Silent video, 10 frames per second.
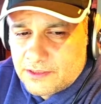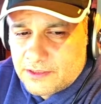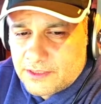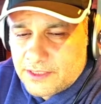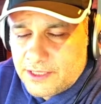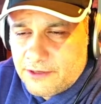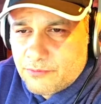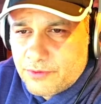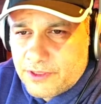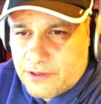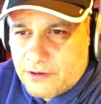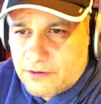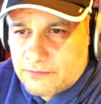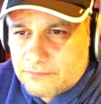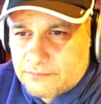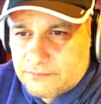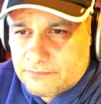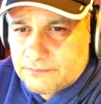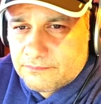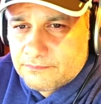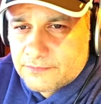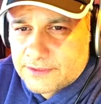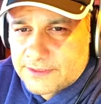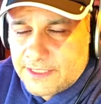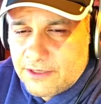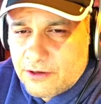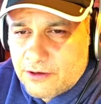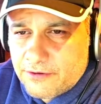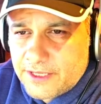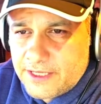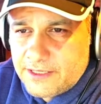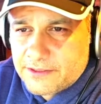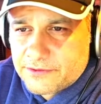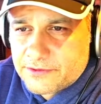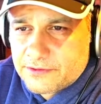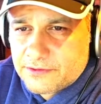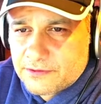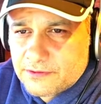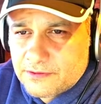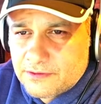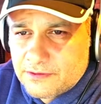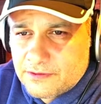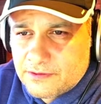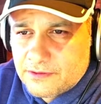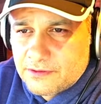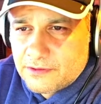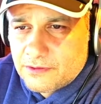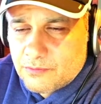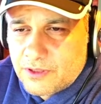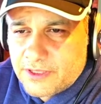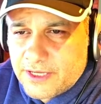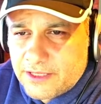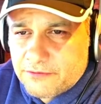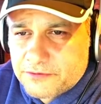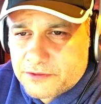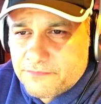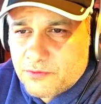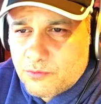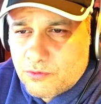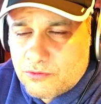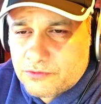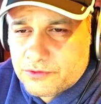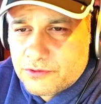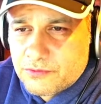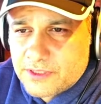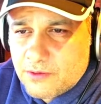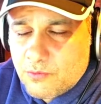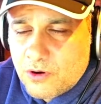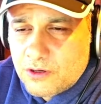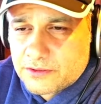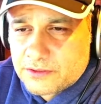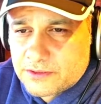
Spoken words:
And here we are, sitting on our hands while the Hitlers of the world do what they want.